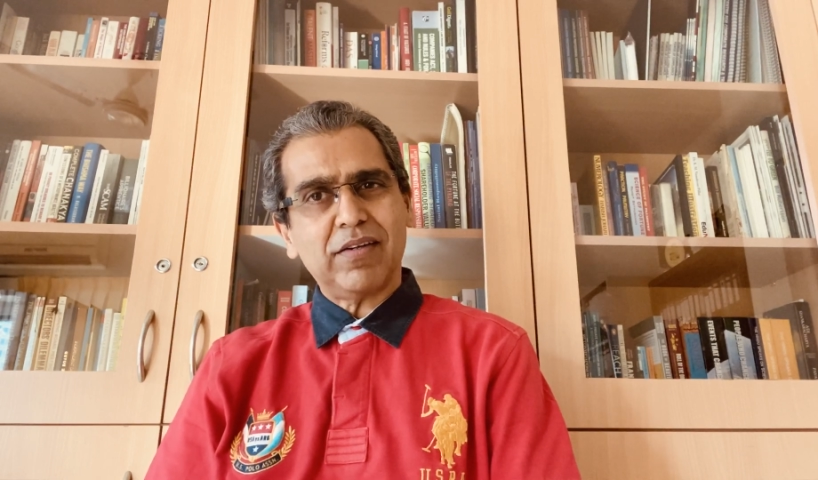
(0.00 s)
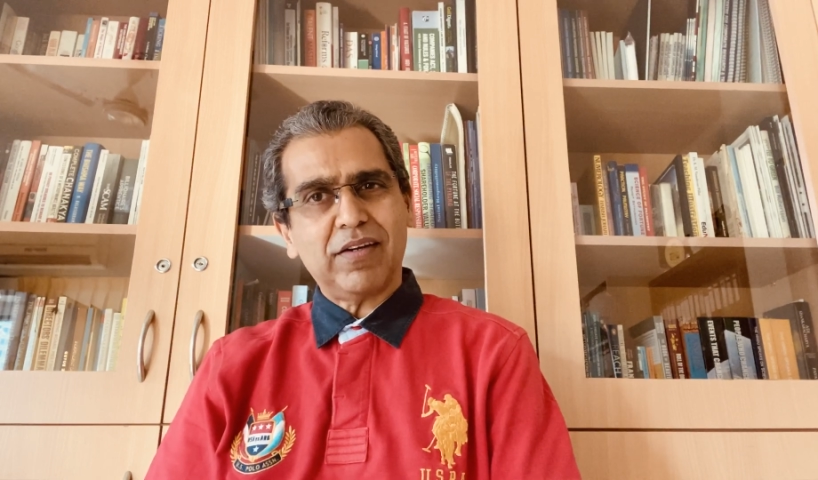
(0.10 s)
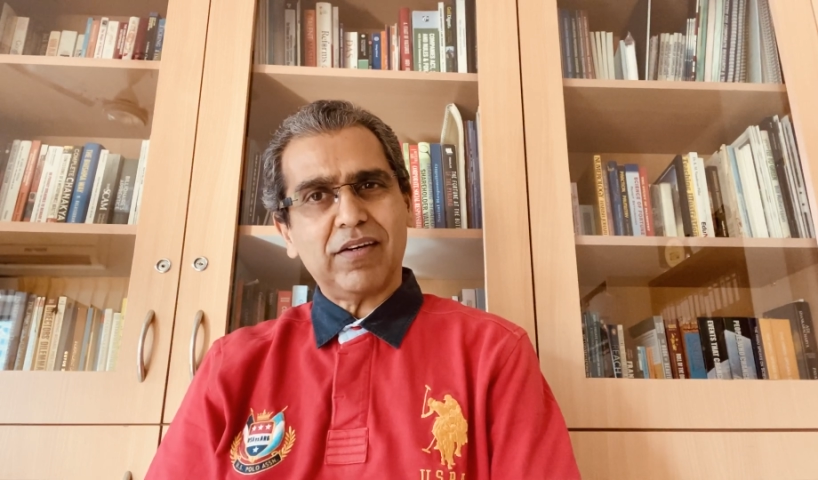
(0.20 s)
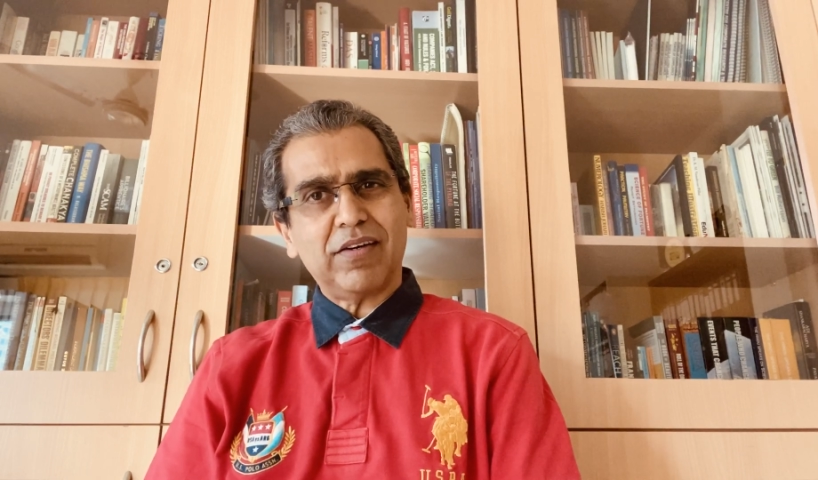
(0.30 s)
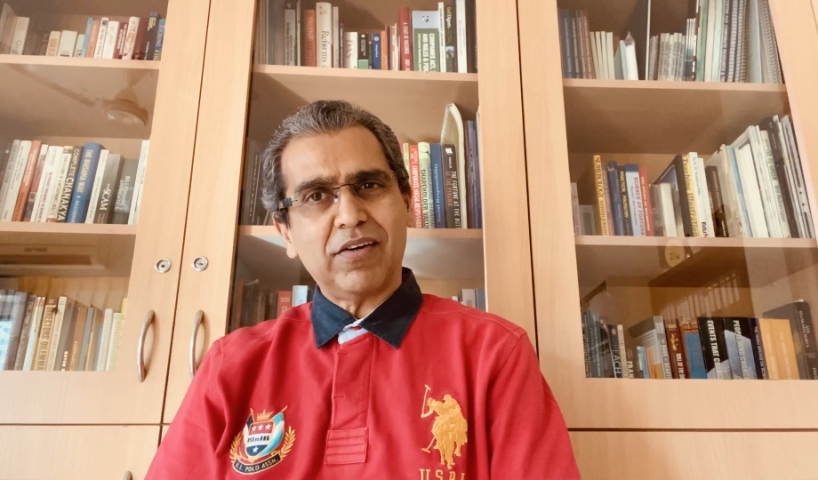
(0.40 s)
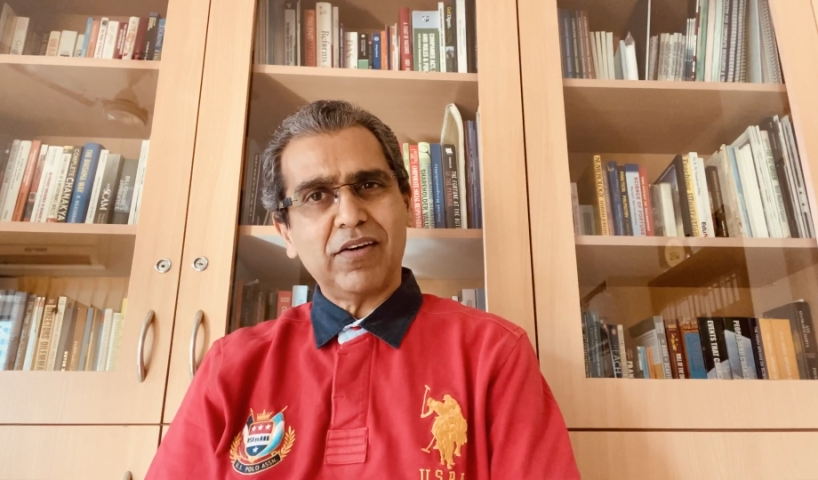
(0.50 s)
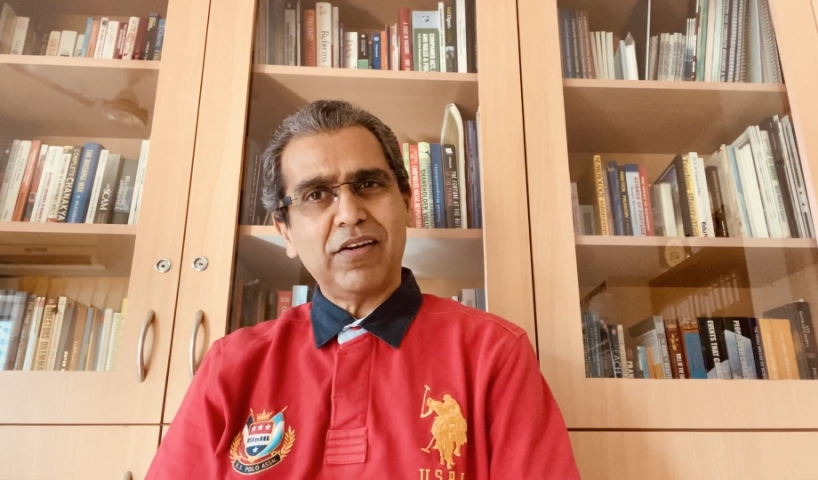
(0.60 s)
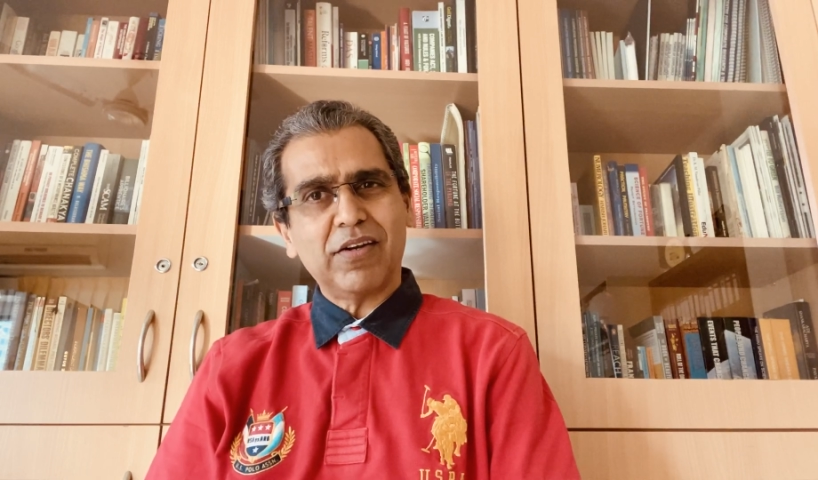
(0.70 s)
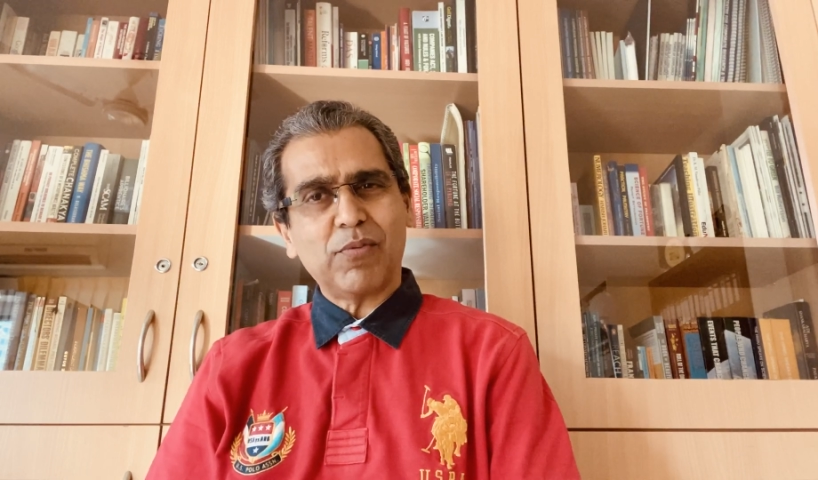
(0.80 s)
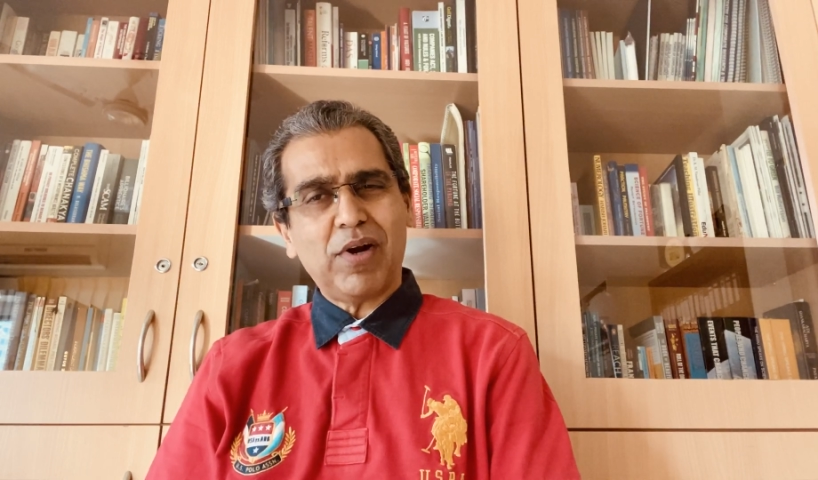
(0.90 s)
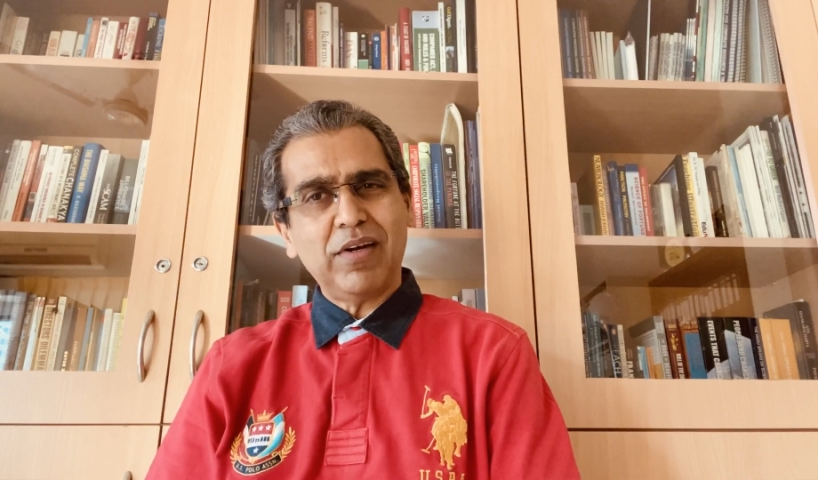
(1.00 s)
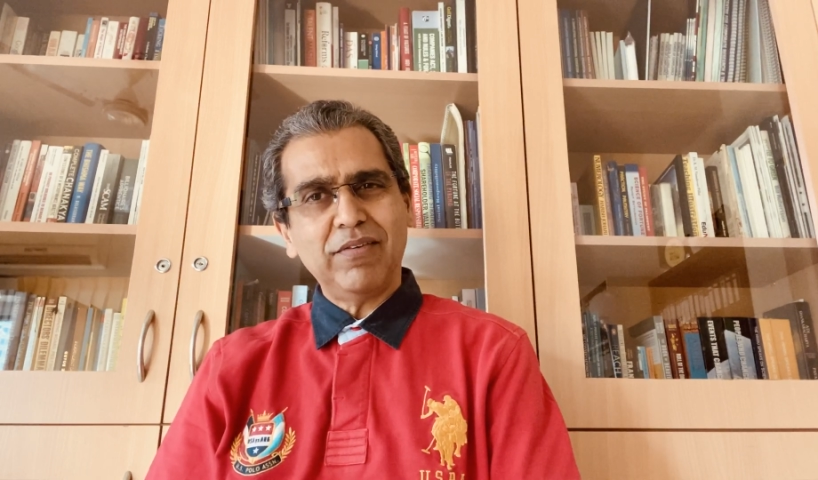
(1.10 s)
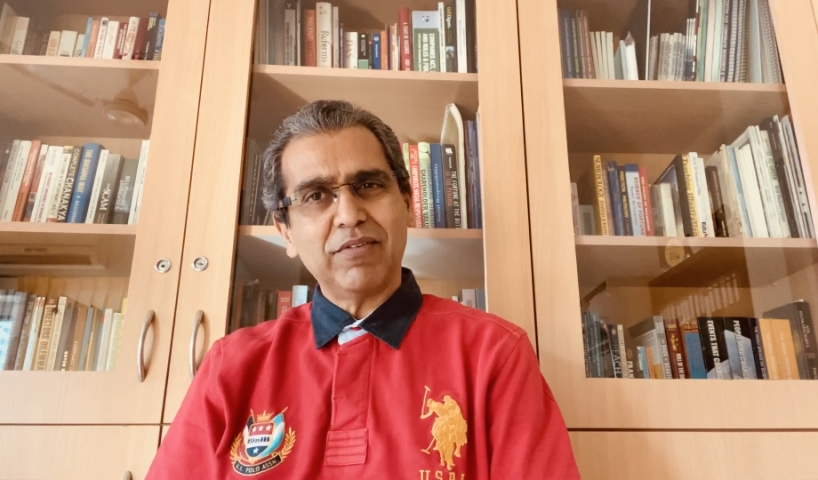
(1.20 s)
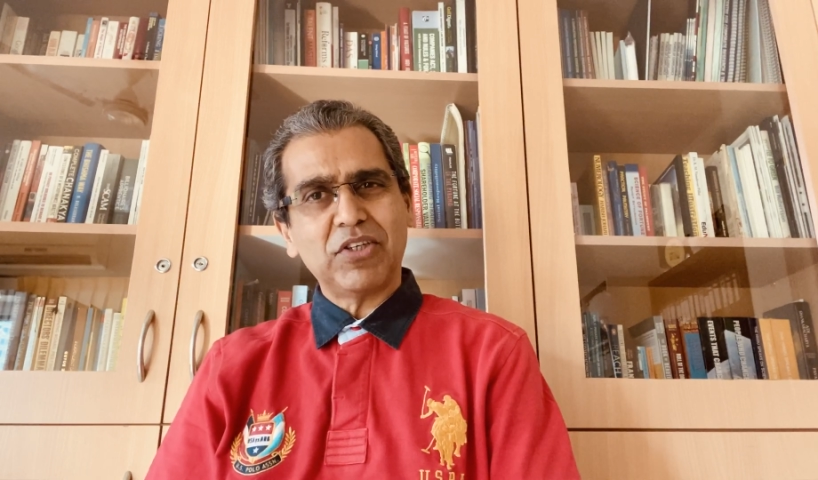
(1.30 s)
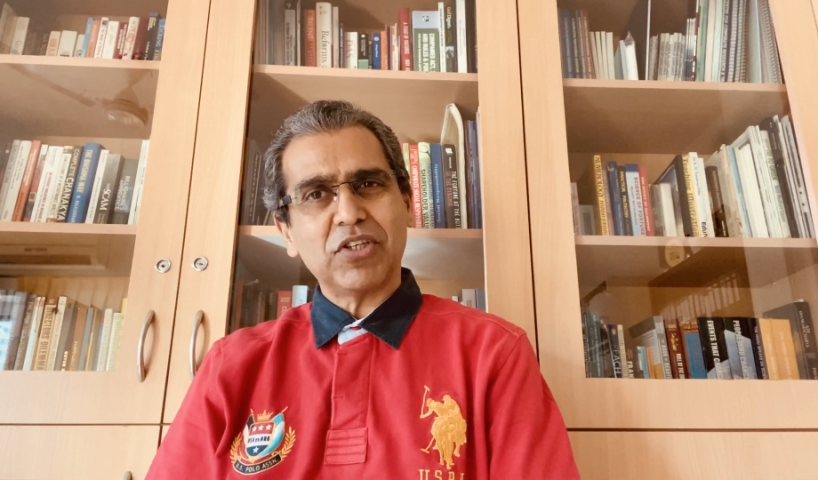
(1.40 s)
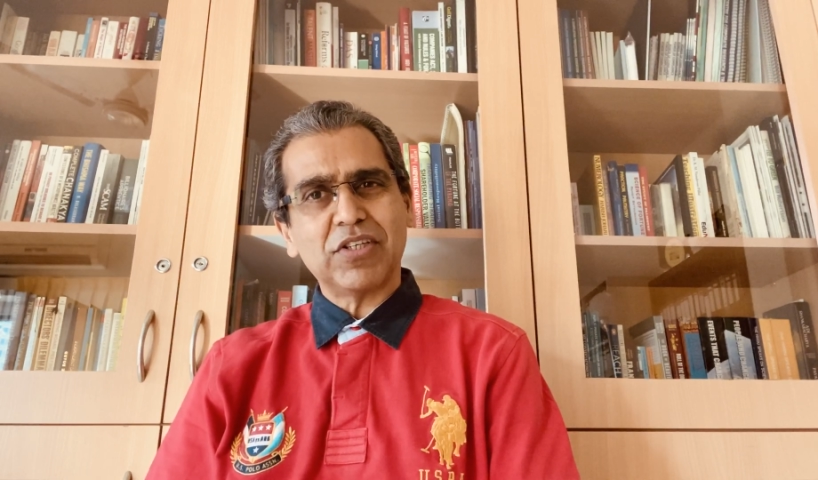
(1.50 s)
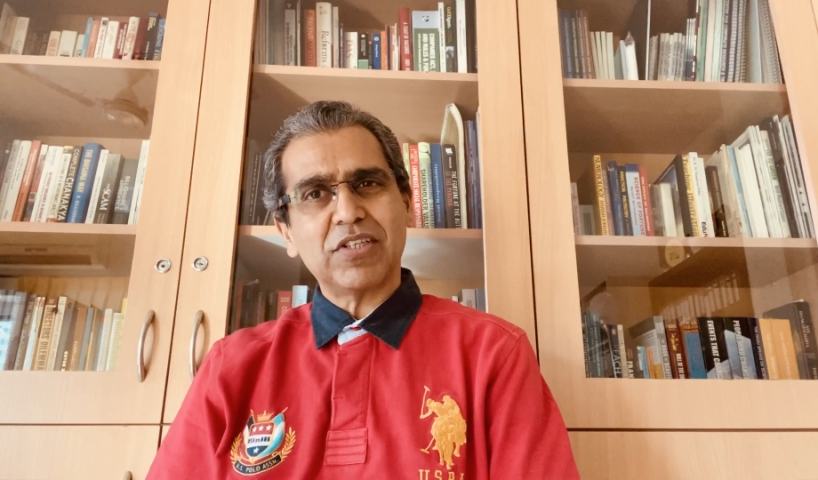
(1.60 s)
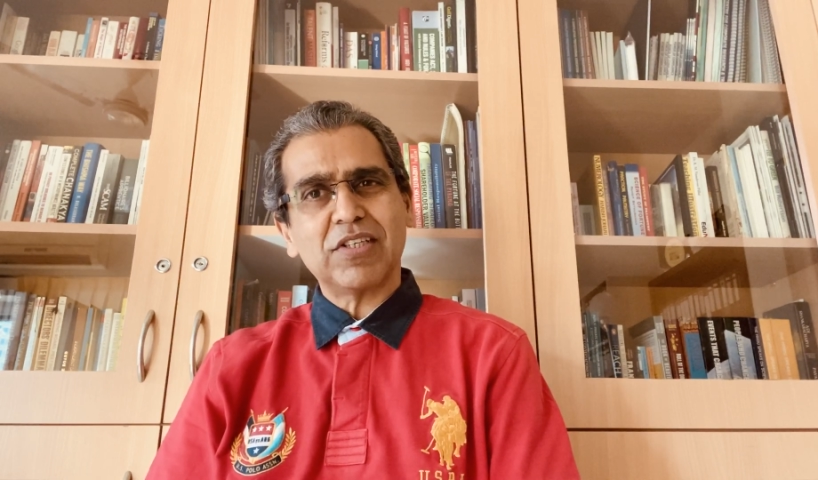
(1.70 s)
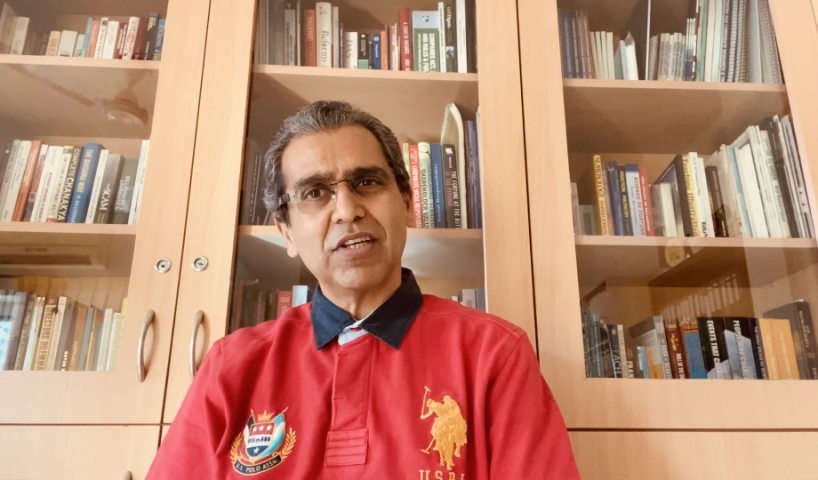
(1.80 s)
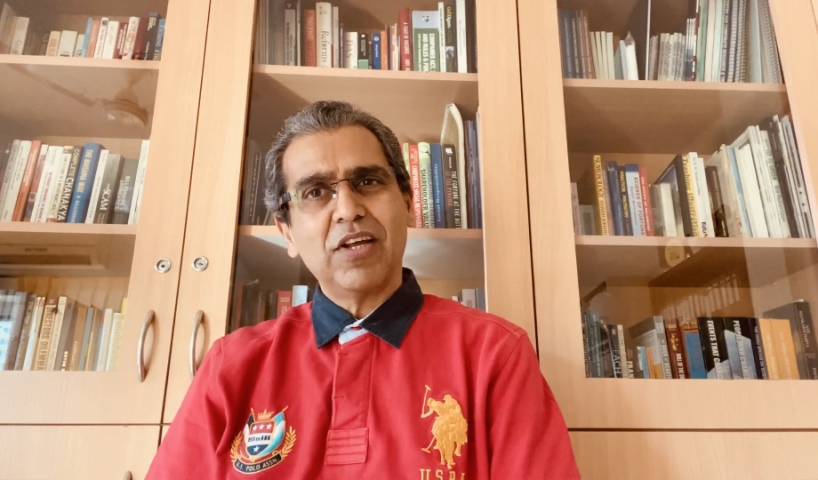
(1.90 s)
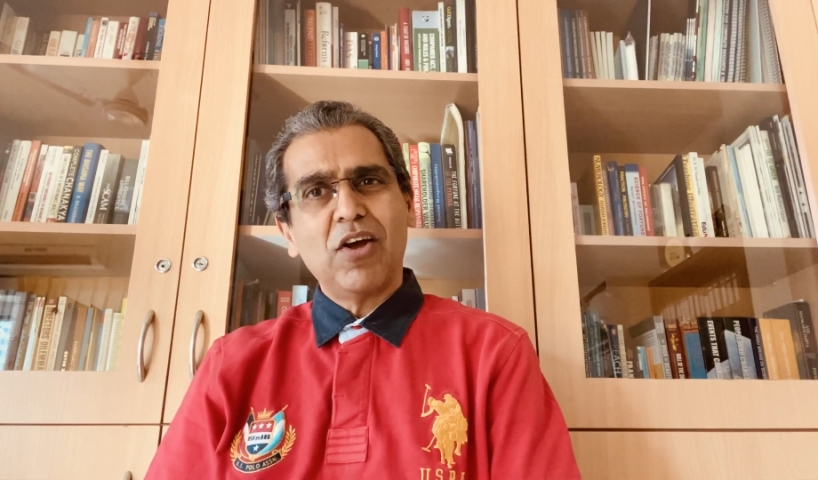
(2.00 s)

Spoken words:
the earlier one, which is